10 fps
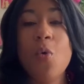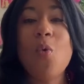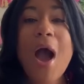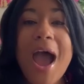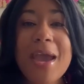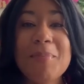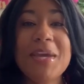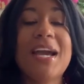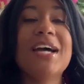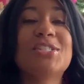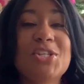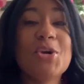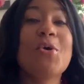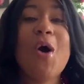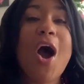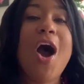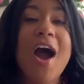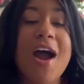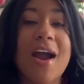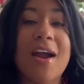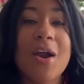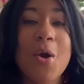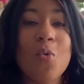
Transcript: Why? Because you are